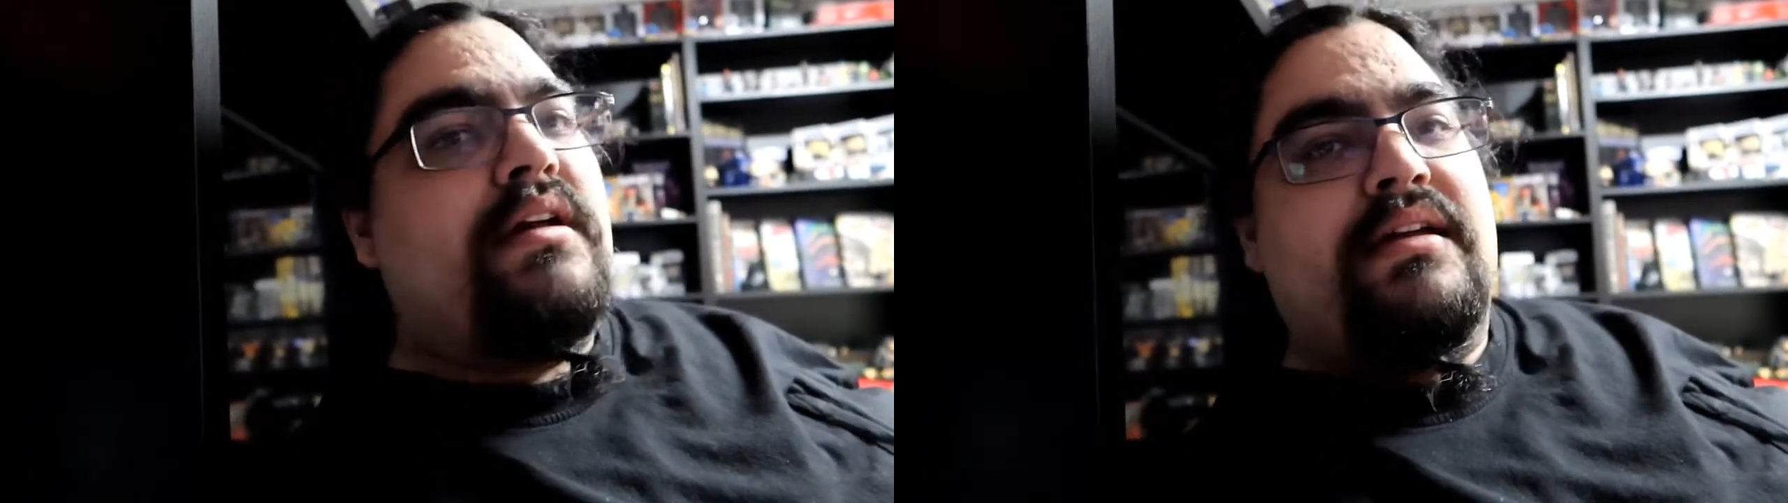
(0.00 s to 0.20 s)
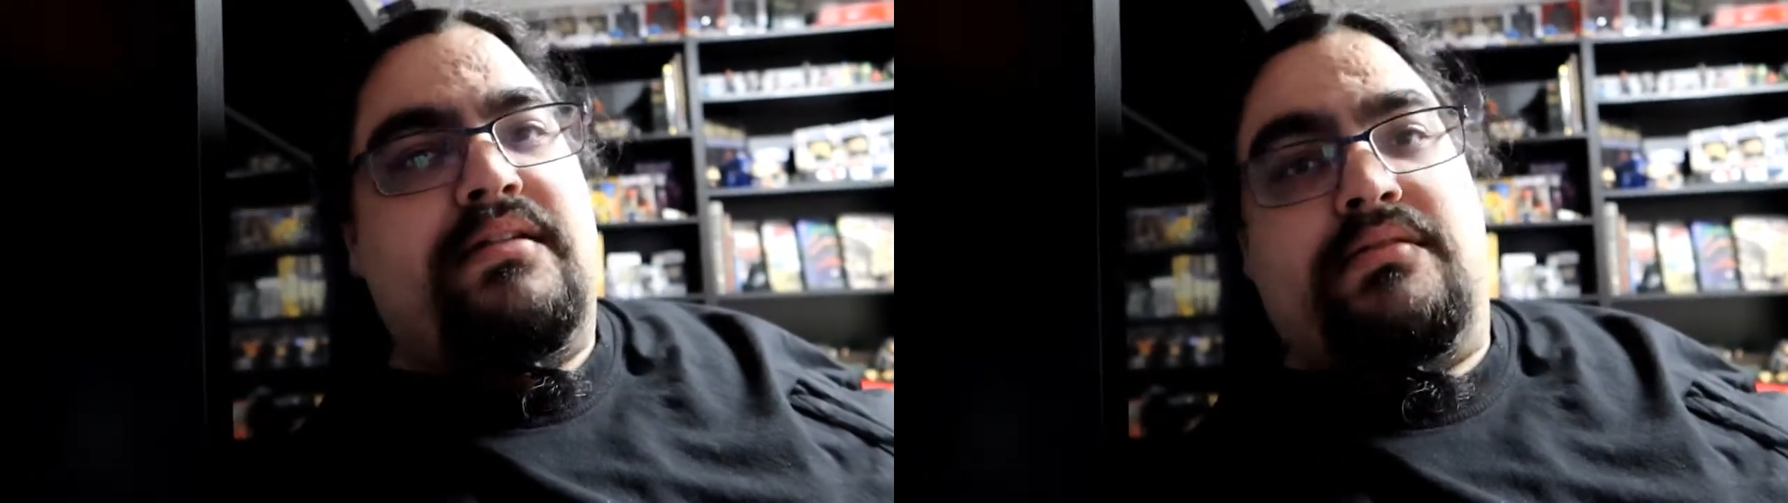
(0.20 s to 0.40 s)

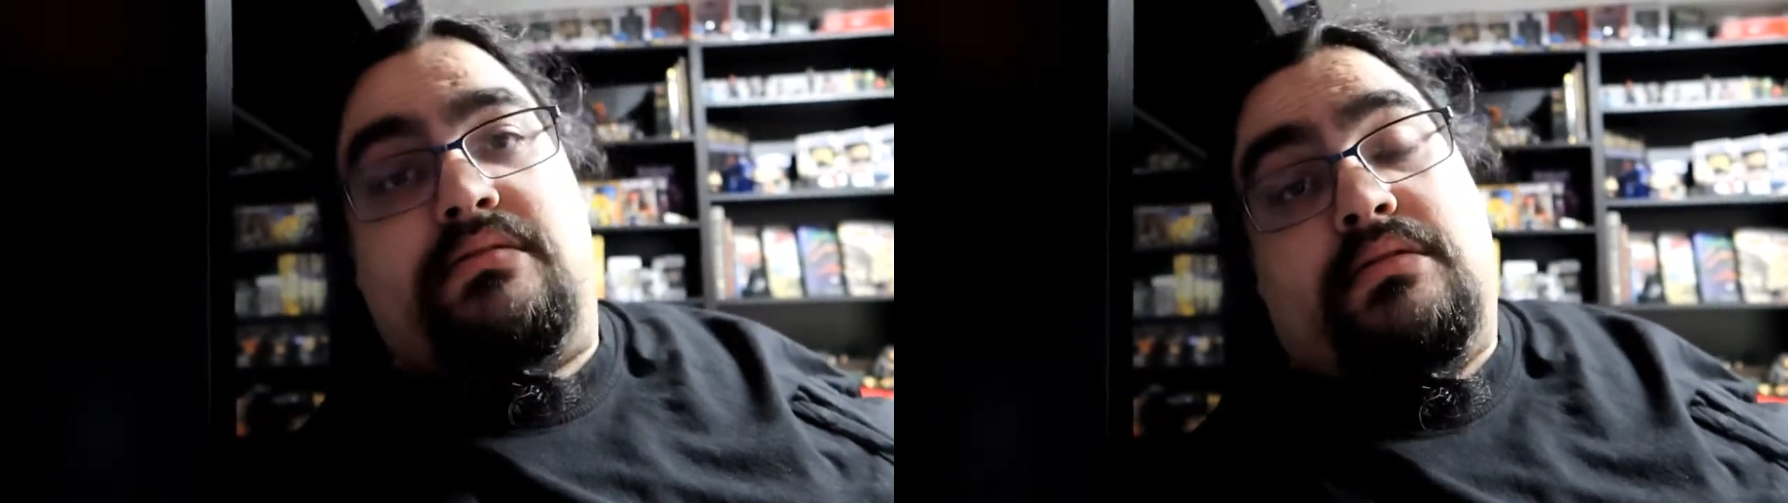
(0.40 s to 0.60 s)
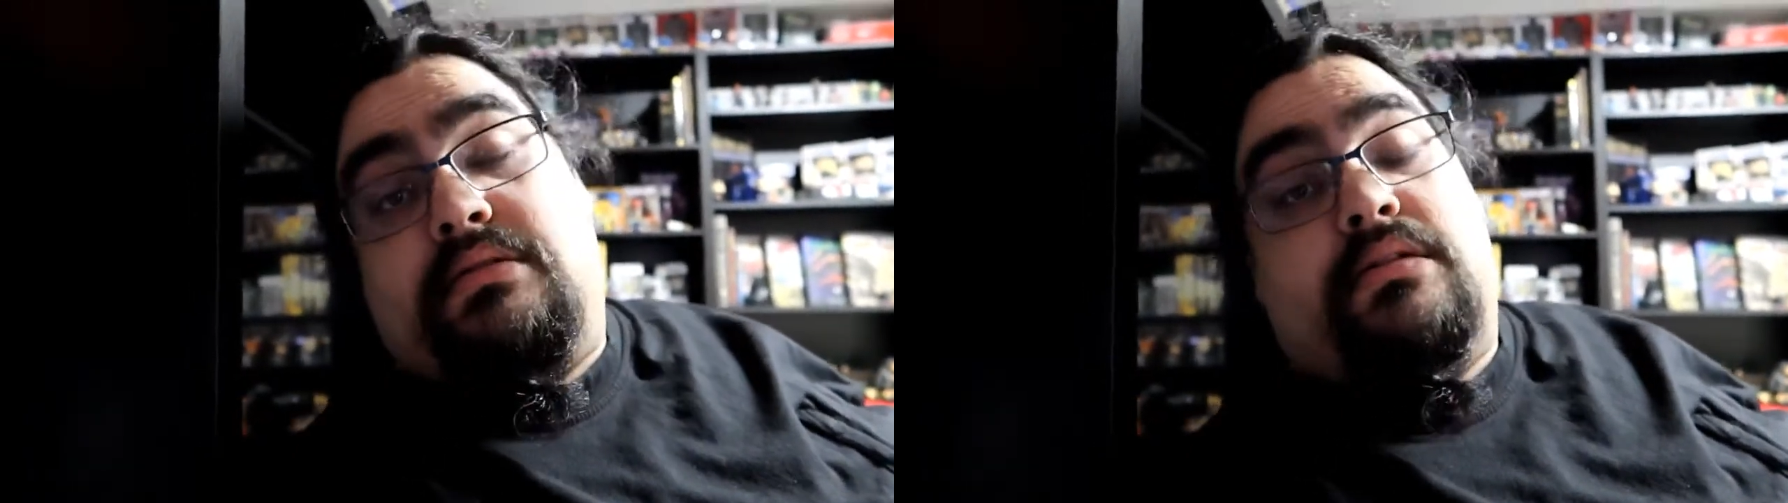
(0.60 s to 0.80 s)

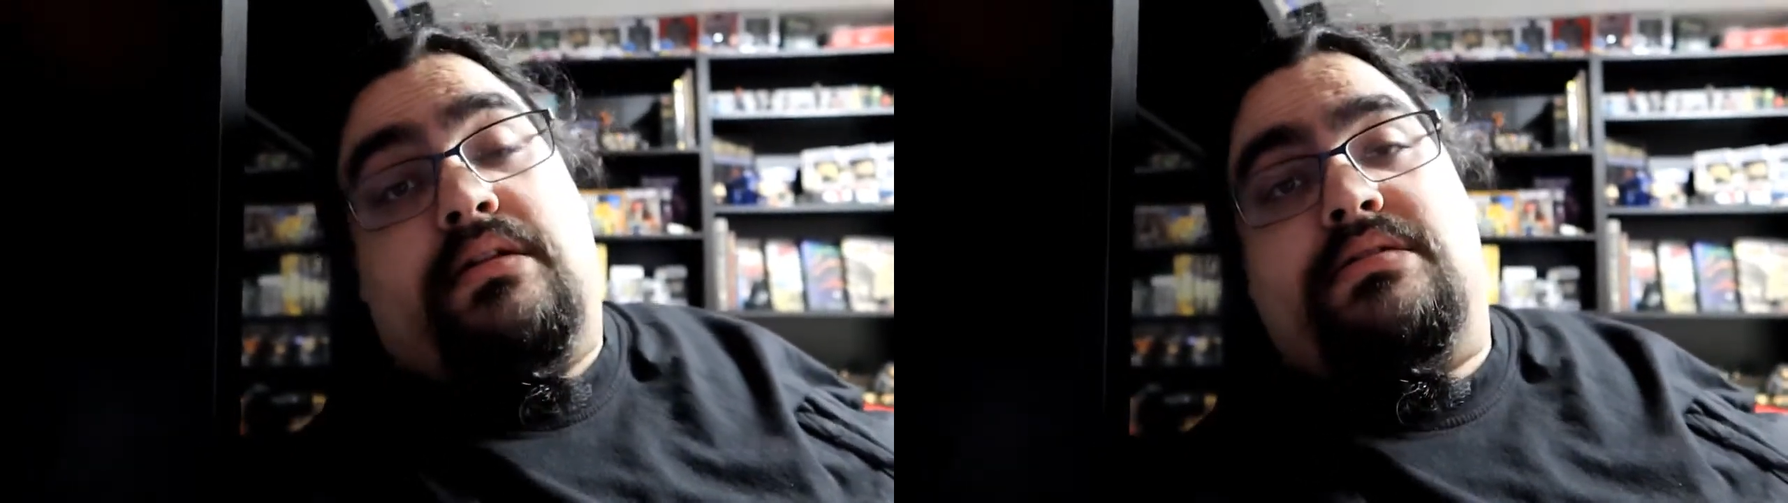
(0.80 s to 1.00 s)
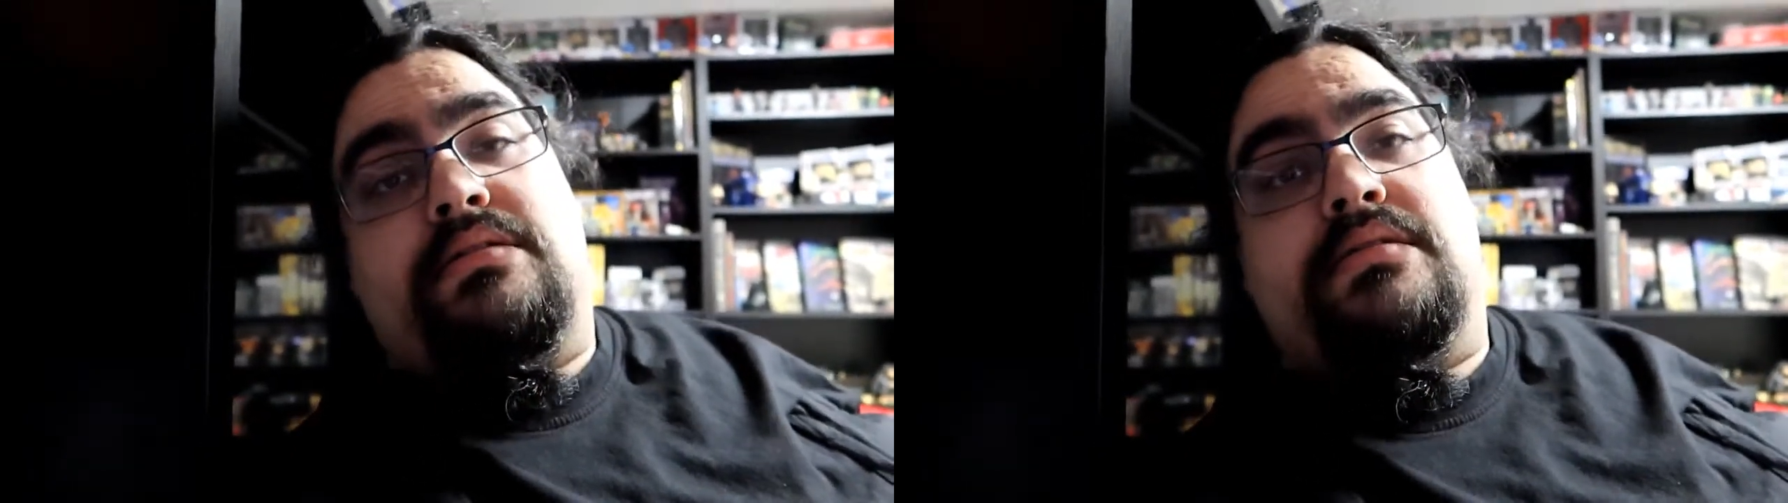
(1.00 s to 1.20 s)
and uh, I
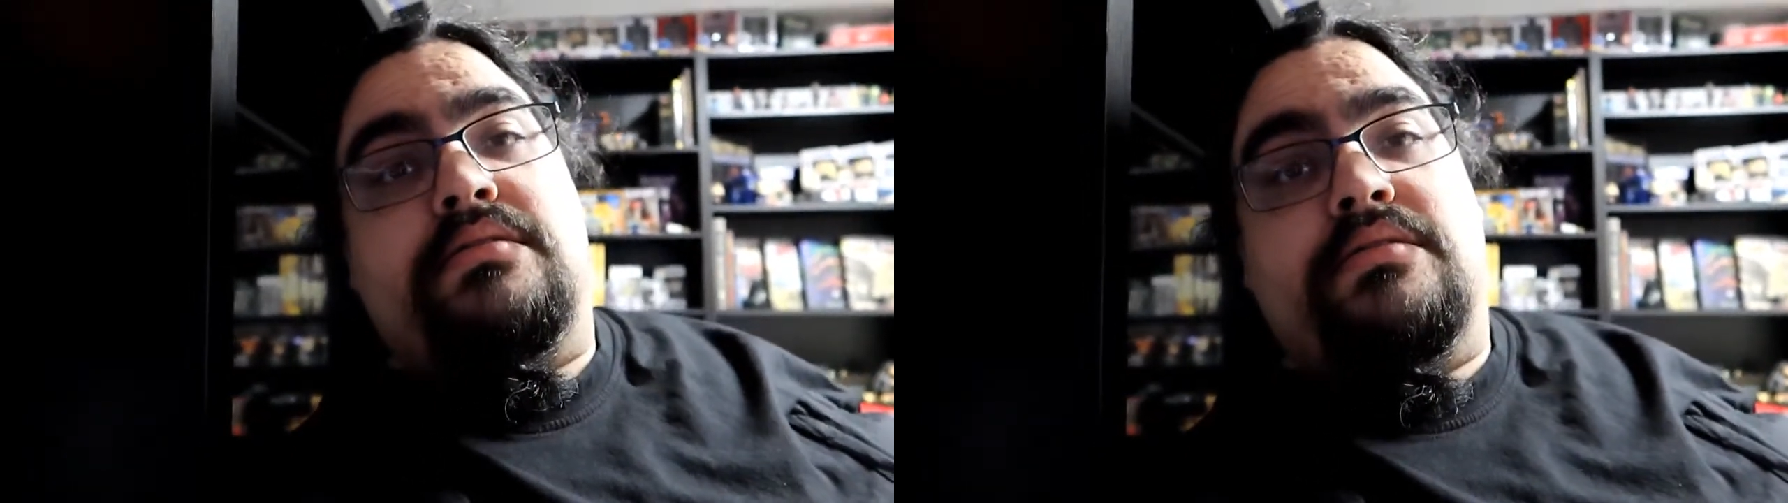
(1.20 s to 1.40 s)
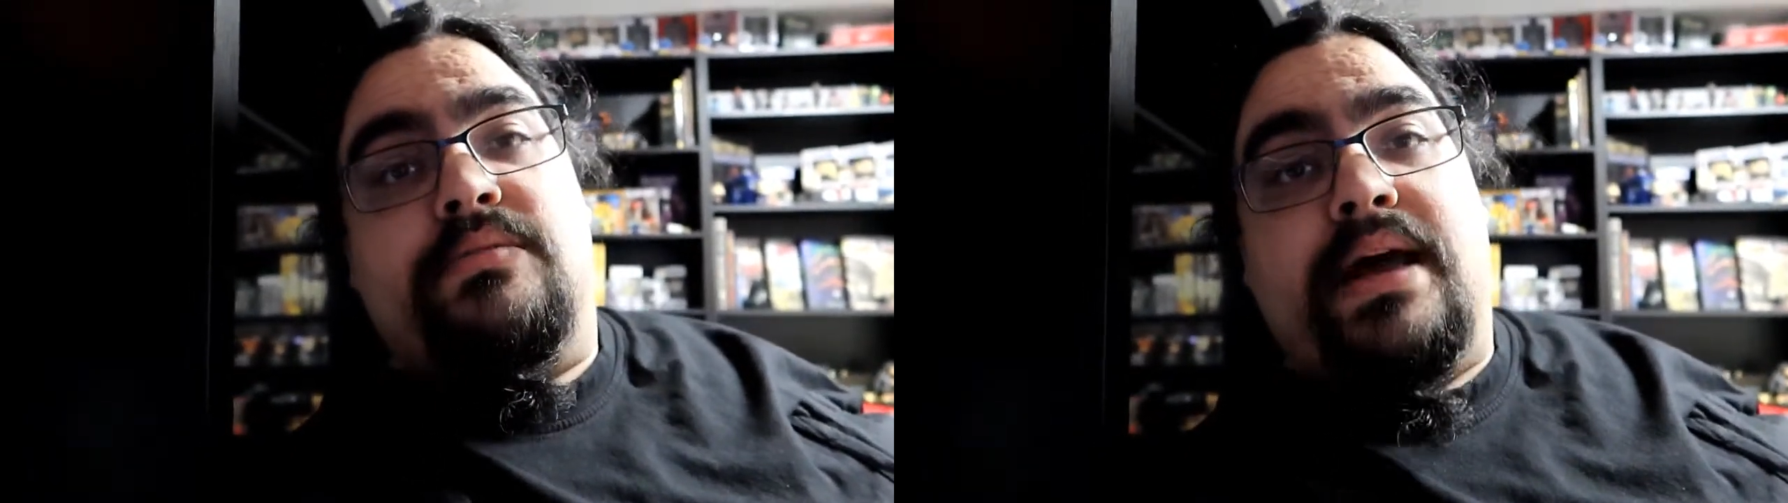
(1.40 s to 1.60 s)
guess it
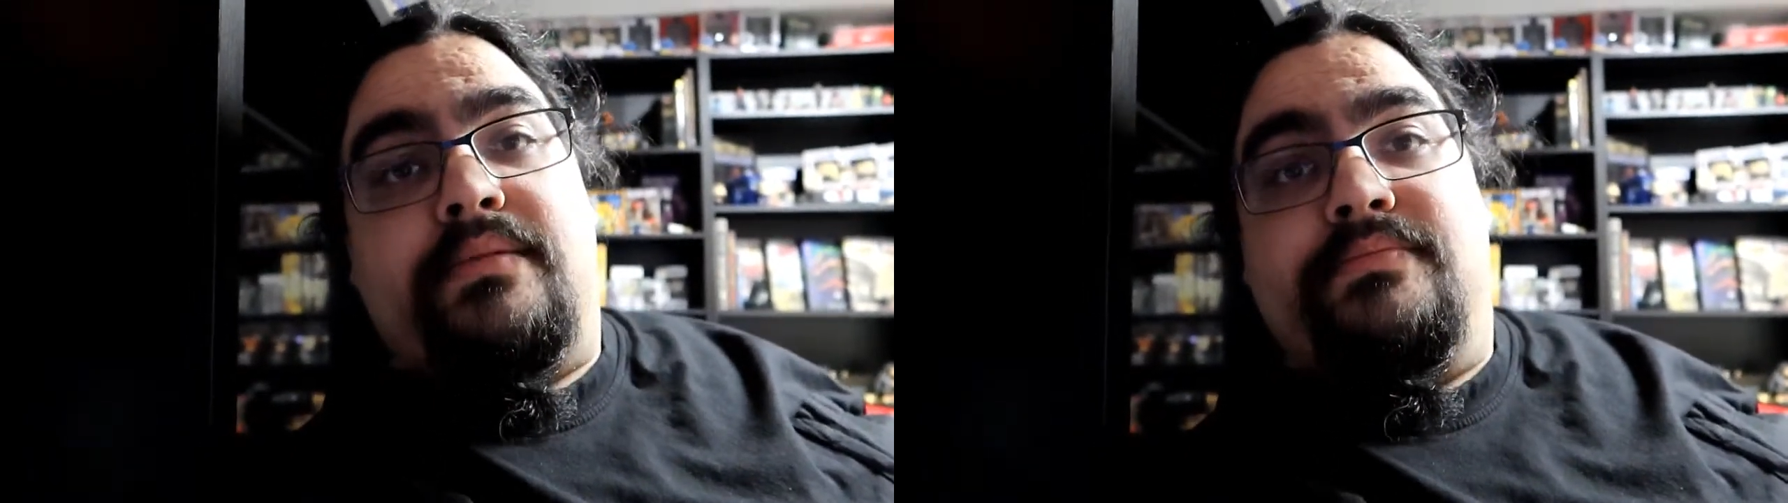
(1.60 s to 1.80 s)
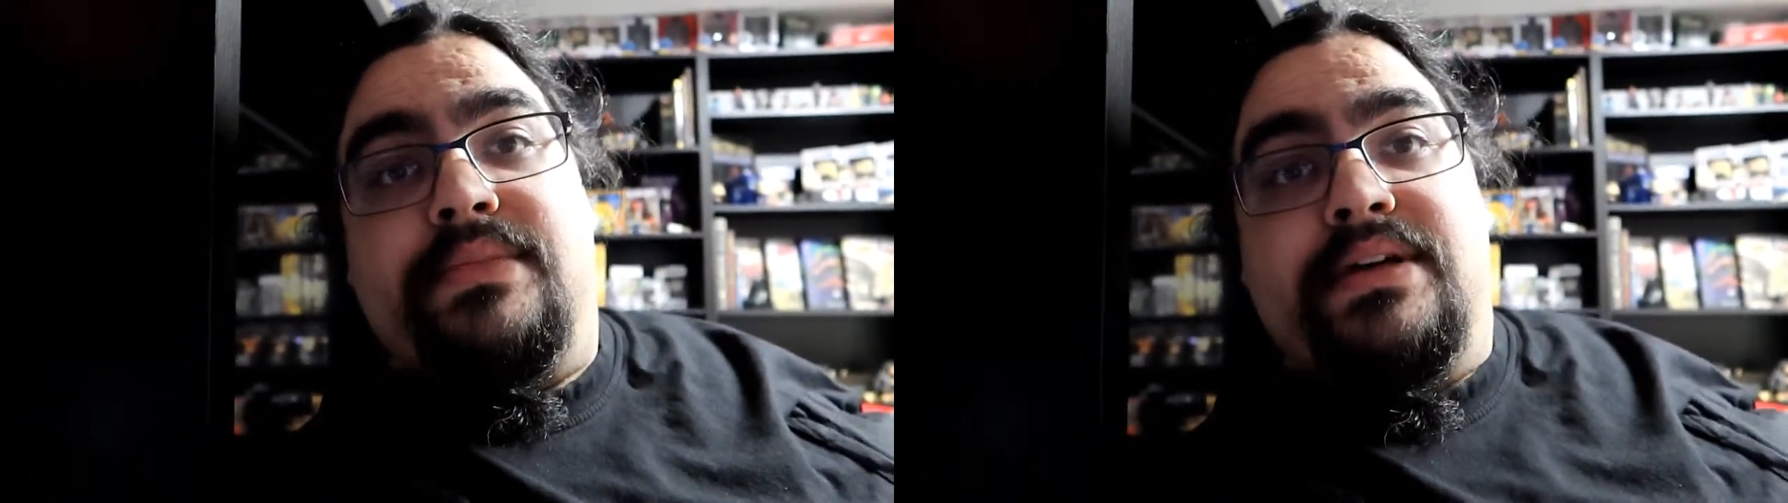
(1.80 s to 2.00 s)
doesn't look too bad.